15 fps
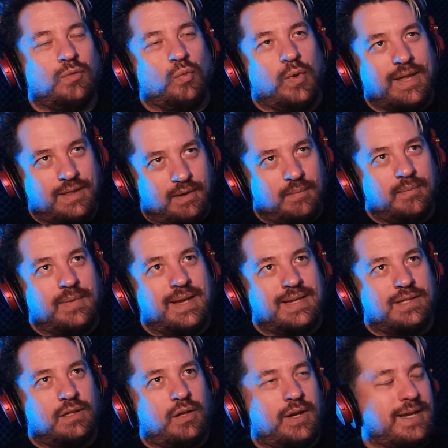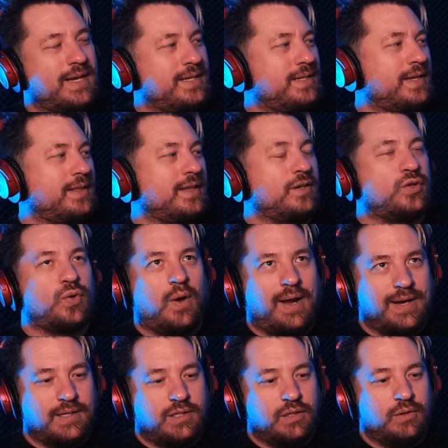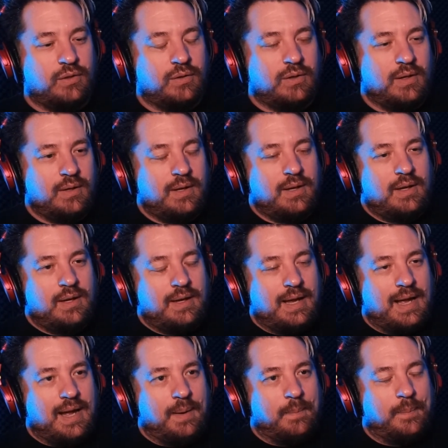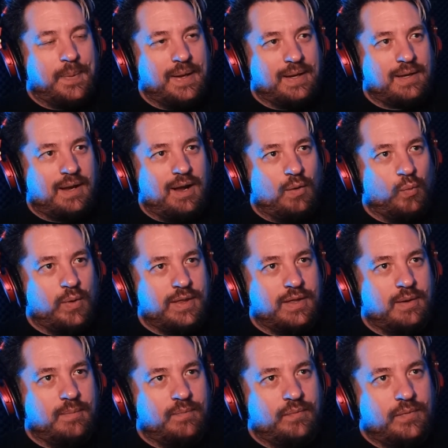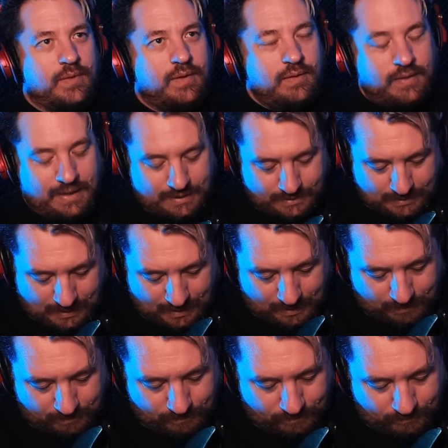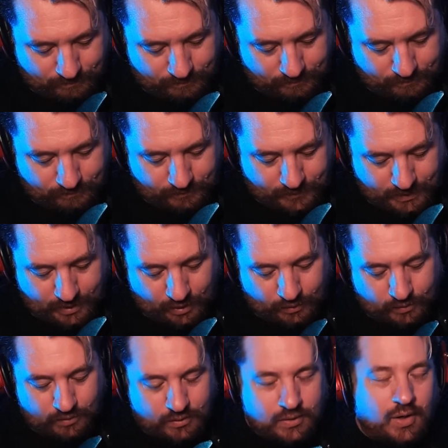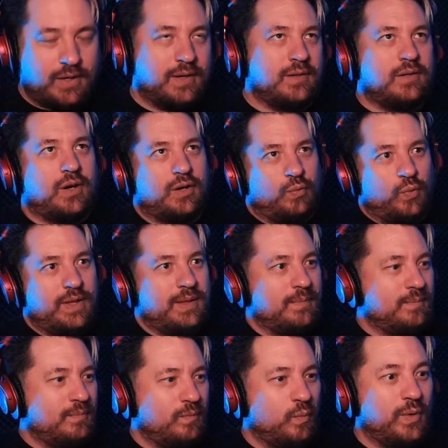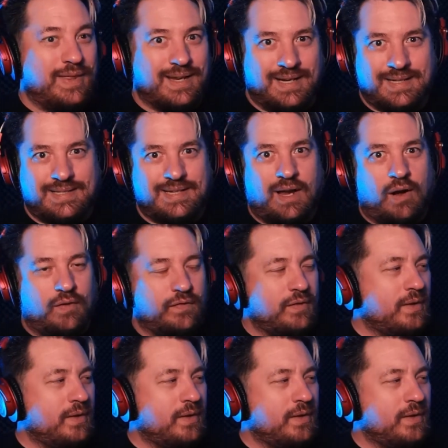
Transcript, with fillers: rhythm is a lot easier than trying to pick a rhythm that's, you know, got a rhythm within itself.